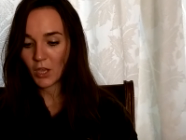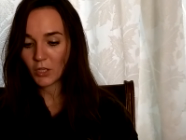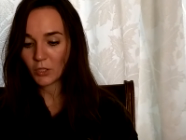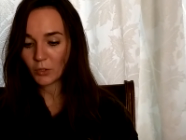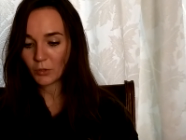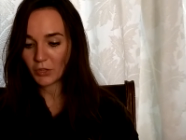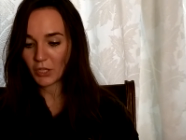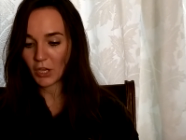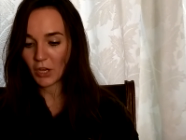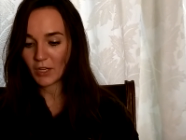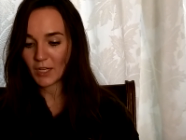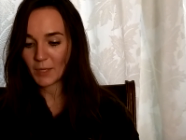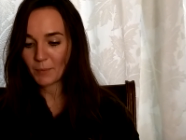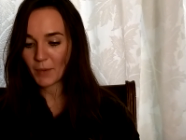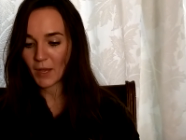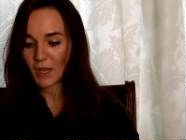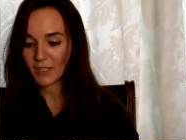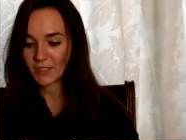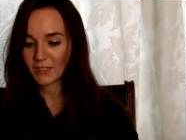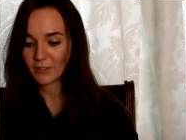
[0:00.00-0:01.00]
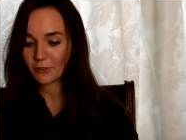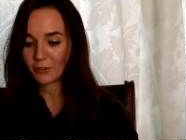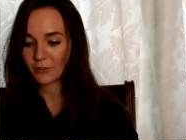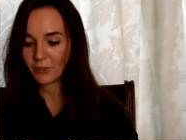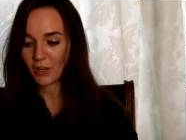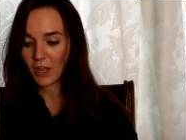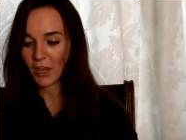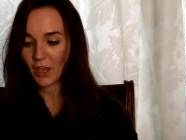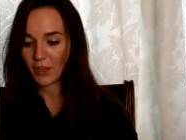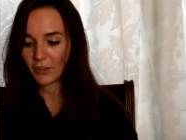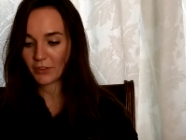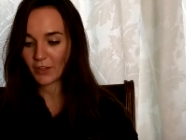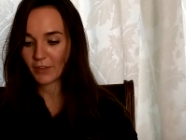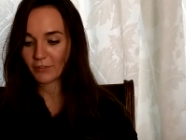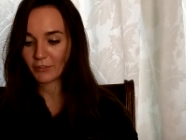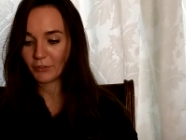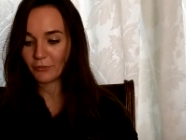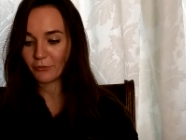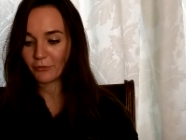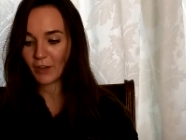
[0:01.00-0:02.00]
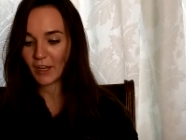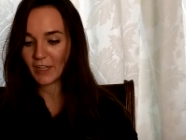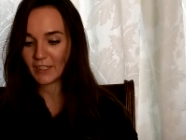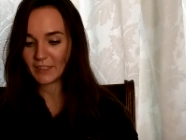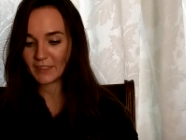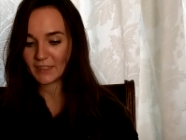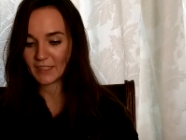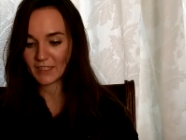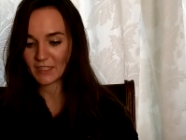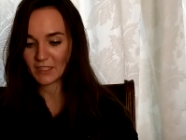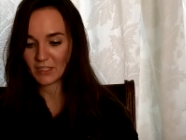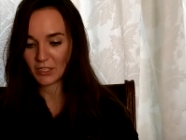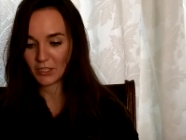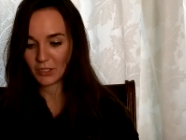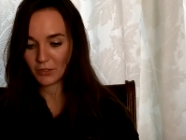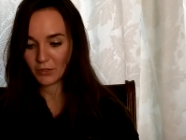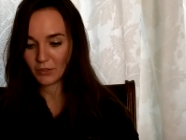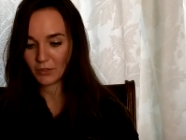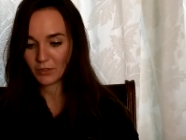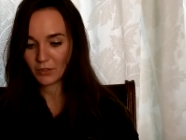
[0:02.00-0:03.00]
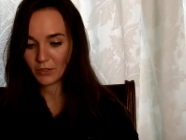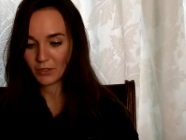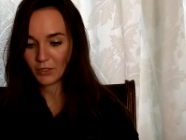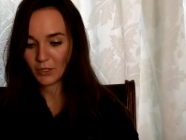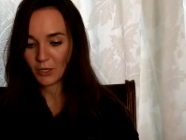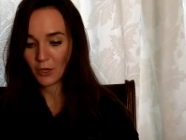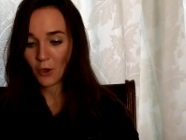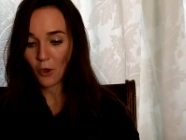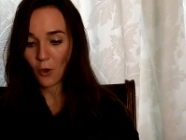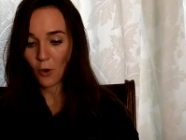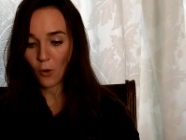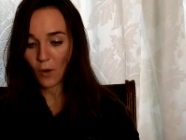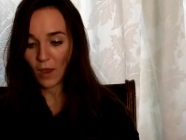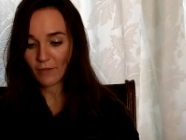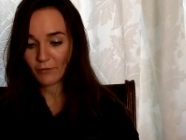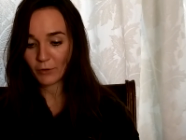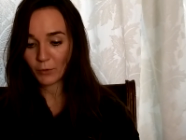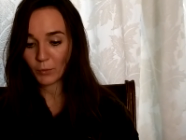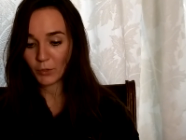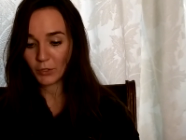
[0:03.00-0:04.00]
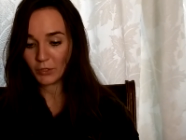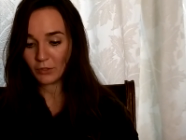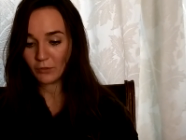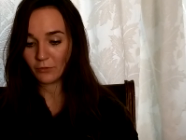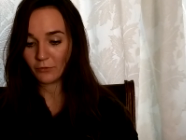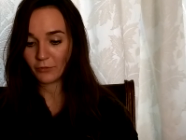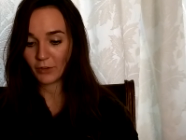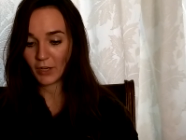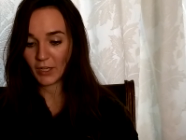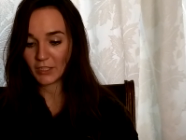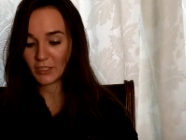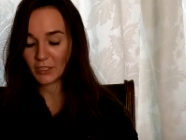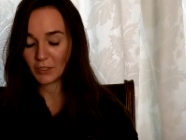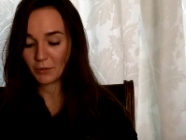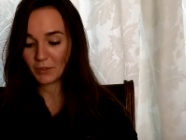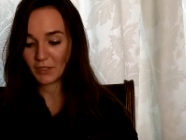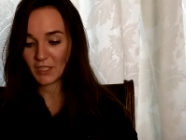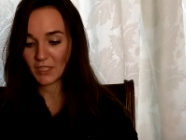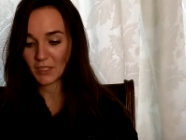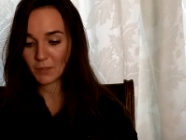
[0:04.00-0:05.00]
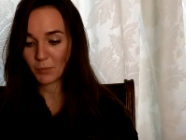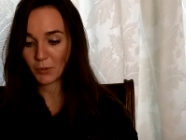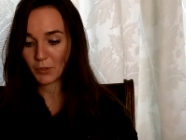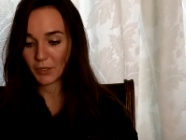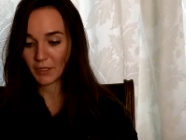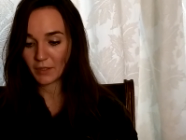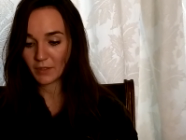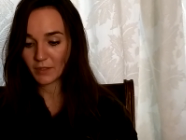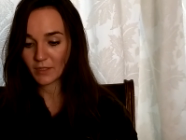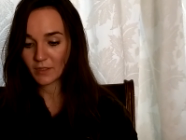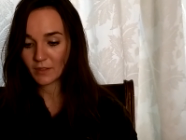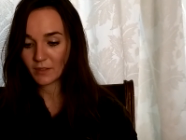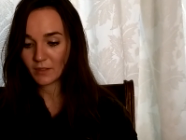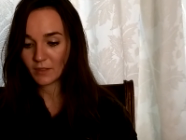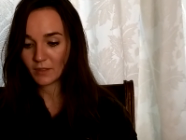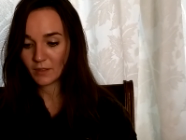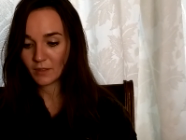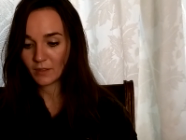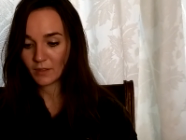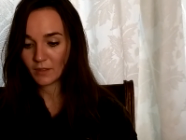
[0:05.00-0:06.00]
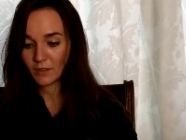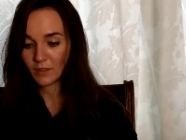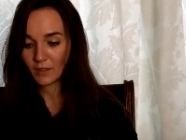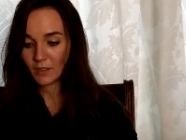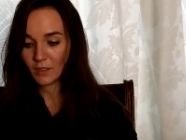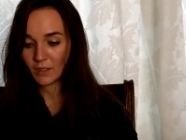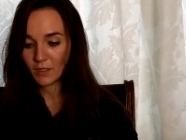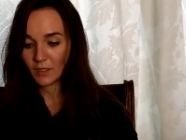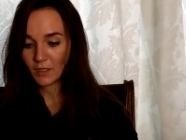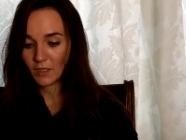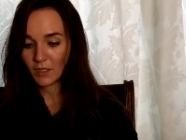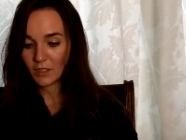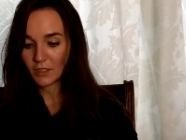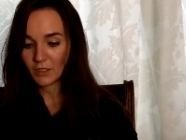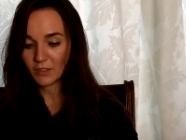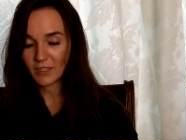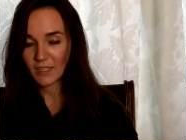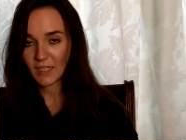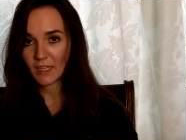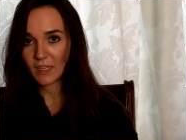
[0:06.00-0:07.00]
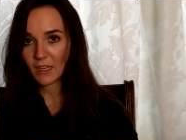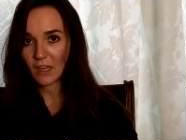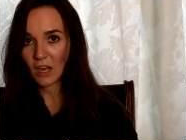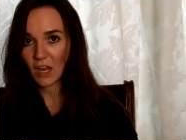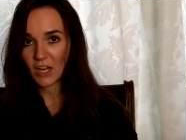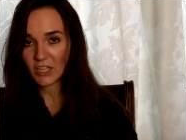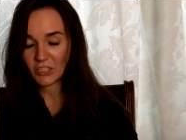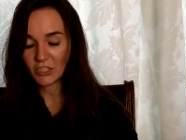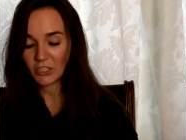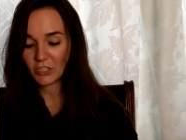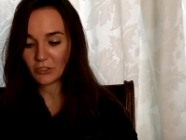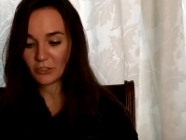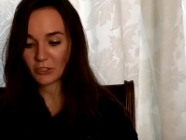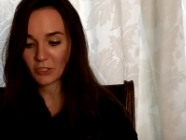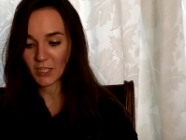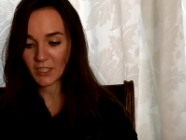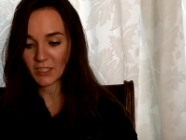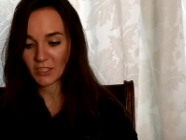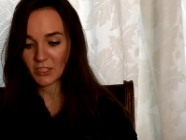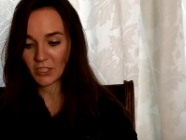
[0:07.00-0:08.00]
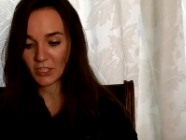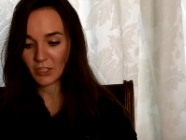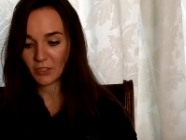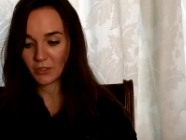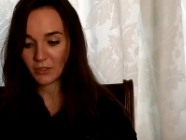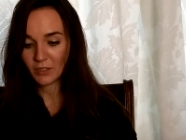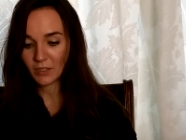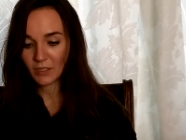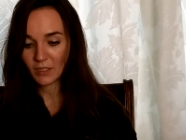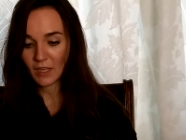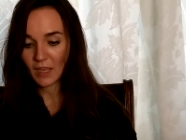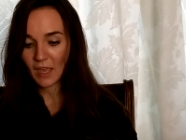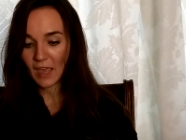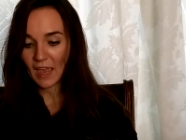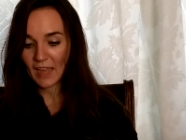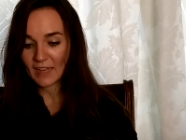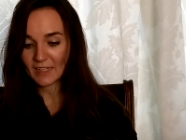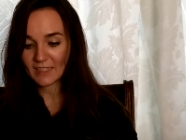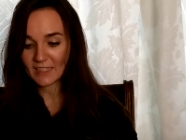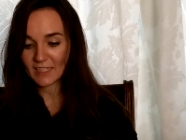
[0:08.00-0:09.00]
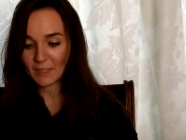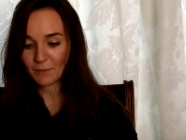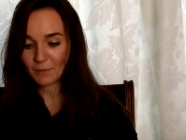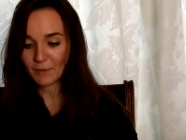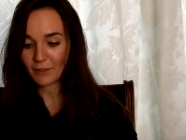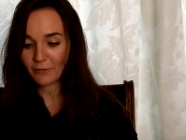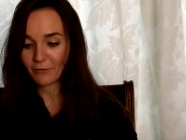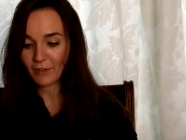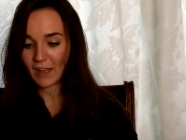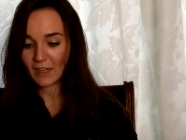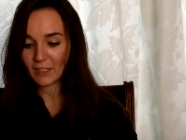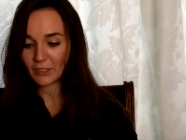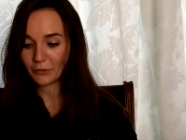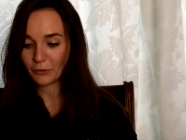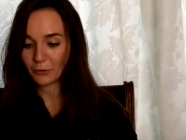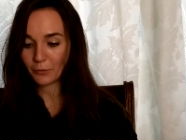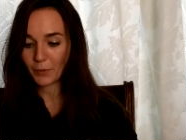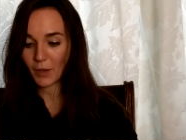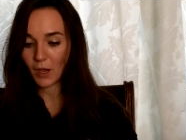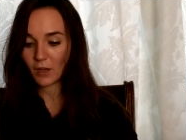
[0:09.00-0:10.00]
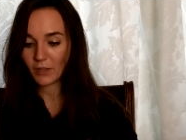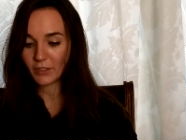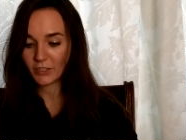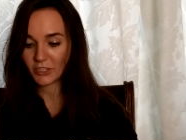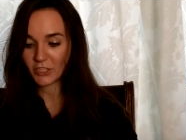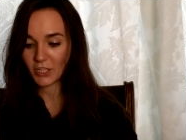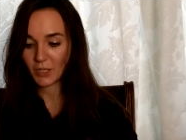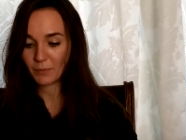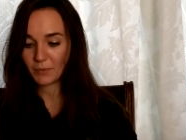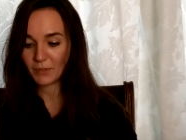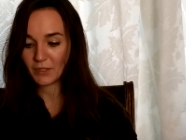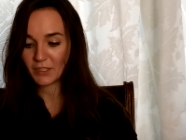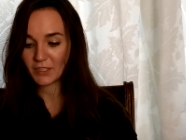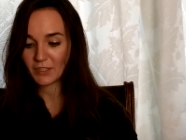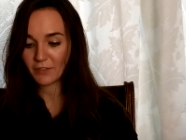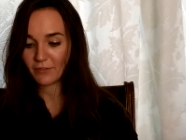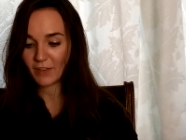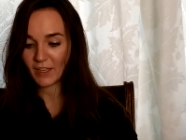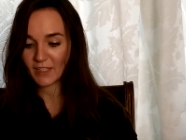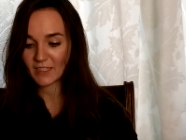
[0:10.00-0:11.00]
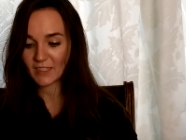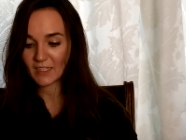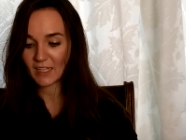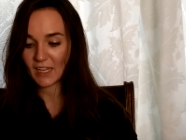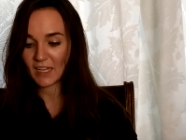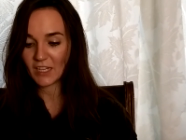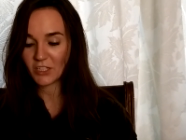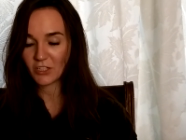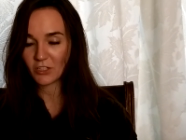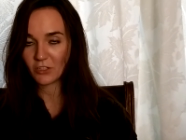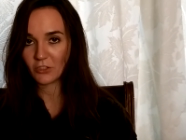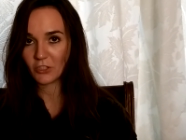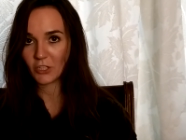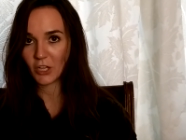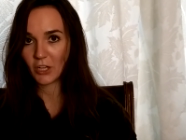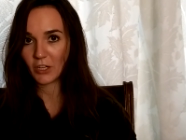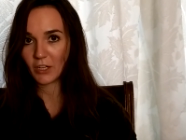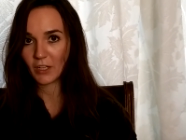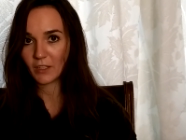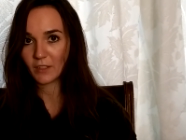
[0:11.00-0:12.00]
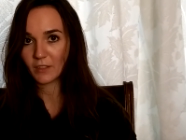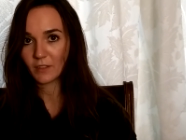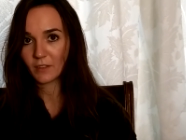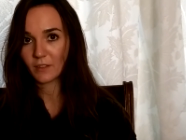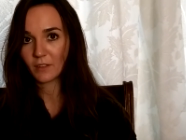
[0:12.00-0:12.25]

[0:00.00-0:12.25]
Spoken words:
You're the only person on earth I've confided this to, or ever would confide to at this point. You see, I do trust you, and deeply value your partnership in this investigation, Jona."